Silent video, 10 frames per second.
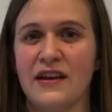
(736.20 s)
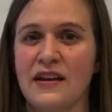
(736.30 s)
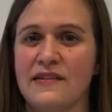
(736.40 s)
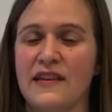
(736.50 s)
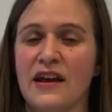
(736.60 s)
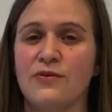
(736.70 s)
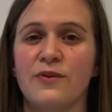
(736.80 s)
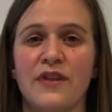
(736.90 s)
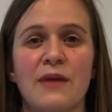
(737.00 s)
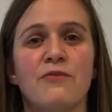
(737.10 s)
The insects
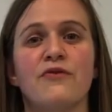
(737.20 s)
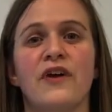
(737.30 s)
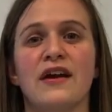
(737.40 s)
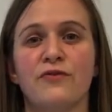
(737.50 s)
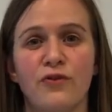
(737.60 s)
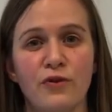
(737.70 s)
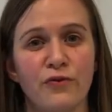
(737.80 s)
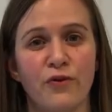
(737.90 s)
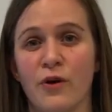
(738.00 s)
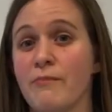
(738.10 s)
will then provide
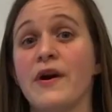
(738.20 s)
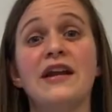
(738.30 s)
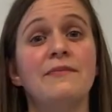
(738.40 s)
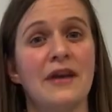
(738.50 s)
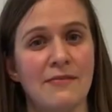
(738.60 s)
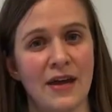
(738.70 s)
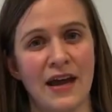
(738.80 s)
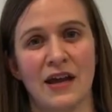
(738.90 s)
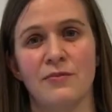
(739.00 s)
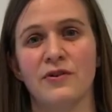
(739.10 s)
food for many
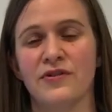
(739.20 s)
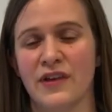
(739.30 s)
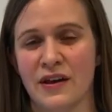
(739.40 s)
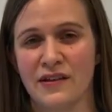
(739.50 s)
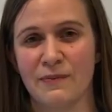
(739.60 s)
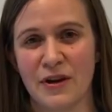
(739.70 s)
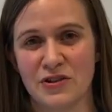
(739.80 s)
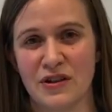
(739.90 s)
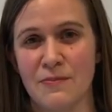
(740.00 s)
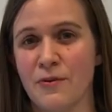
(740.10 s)
baby animals,
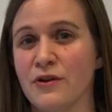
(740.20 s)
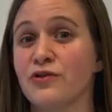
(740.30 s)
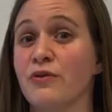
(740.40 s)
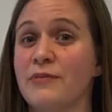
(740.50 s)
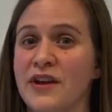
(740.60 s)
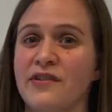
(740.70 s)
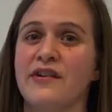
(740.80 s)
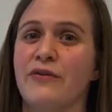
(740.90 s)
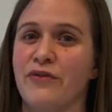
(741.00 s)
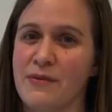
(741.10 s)
especially birds,
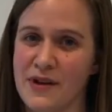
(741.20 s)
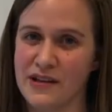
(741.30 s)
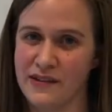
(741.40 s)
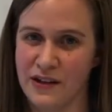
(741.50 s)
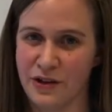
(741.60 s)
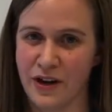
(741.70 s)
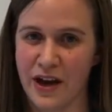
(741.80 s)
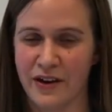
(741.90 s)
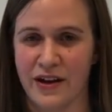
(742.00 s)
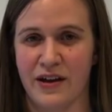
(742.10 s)
reptiles, and amphibians in your
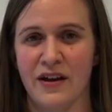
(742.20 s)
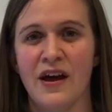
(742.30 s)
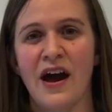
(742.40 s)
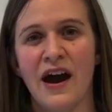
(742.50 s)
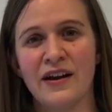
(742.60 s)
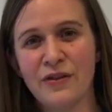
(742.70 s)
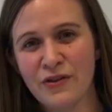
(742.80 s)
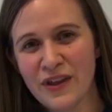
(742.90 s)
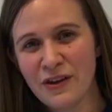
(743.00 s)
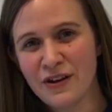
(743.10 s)
area.
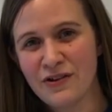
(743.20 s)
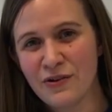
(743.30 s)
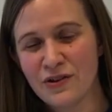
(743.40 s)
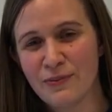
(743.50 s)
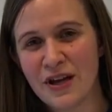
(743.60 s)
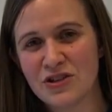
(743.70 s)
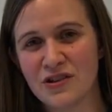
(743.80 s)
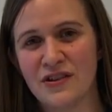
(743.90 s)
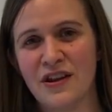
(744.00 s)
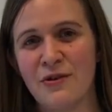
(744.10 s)
Another thing you can do is make
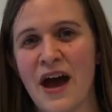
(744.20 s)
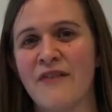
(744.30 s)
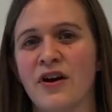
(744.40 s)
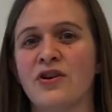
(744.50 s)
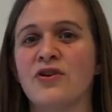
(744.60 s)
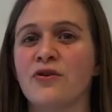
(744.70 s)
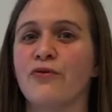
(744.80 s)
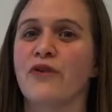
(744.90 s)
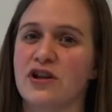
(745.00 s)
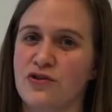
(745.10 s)
sure that you have a
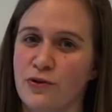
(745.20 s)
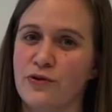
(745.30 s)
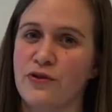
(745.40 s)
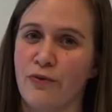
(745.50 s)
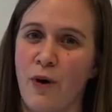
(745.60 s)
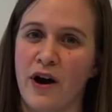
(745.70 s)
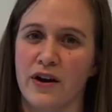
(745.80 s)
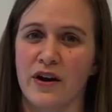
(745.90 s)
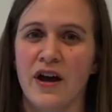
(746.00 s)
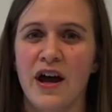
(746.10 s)
good fresh source of
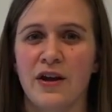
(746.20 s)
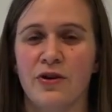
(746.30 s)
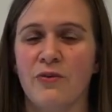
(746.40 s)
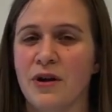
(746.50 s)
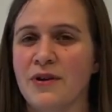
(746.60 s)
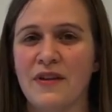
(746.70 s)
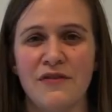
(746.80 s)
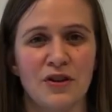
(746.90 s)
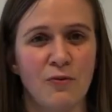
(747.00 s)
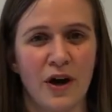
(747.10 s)
water. You don't want to be
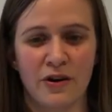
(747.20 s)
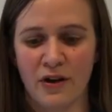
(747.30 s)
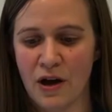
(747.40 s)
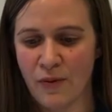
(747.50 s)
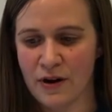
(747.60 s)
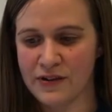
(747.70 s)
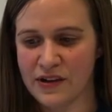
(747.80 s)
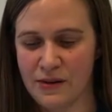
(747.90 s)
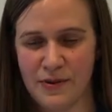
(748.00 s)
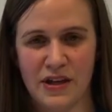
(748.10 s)
leaving the water out where
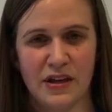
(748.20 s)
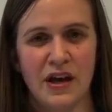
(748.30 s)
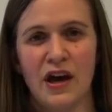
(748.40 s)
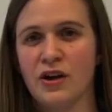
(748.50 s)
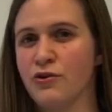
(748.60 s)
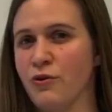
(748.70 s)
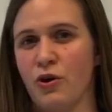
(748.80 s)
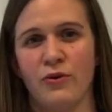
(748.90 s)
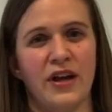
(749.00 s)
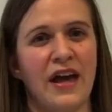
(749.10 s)
it's going to be
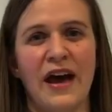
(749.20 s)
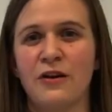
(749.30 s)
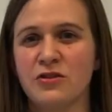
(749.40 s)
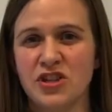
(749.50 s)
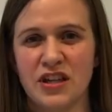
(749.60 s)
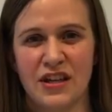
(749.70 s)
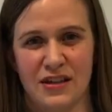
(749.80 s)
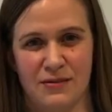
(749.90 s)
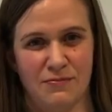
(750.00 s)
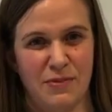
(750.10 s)
growing algae
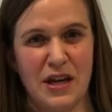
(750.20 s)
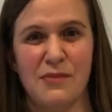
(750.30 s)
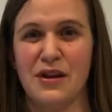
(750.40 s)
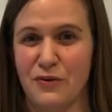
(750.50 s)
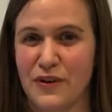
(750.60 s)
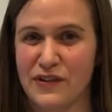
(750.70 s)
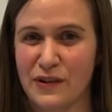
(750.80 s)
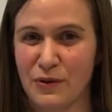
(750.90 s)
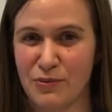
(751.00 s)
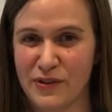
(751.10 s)
and becoming
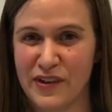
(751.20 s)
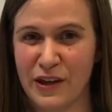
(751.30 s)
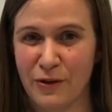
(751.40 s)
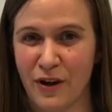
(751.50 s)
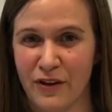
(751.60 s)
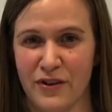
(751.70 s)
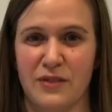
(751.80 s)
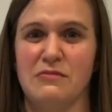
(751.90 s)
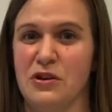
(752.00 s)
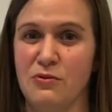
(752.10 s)
infested with mosquito larvae.
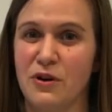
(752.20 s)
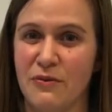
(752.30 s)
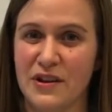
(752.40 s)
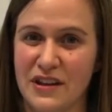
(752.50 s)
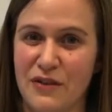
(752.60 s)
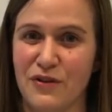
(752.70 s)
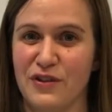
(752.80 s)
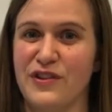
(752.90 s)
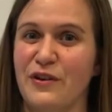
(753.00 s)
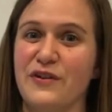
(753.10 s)
You wouldn't want that
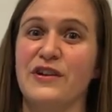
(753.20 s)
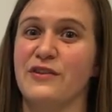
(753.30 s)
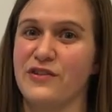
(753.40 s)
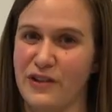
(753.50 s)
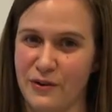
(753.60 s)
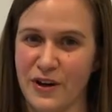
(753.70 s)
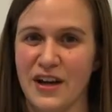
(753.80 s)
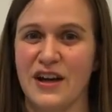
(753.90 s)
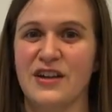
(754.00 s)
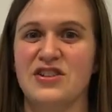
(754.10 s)
for yourself either, so
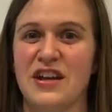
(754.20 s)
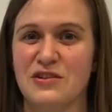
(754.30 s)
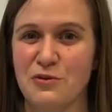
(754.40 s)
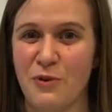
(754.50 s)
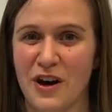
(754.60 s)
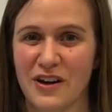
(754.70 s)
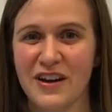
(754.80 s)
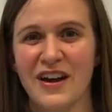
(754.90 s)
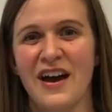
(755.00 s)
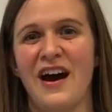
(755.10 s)
change the
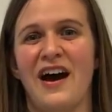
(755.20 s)
water.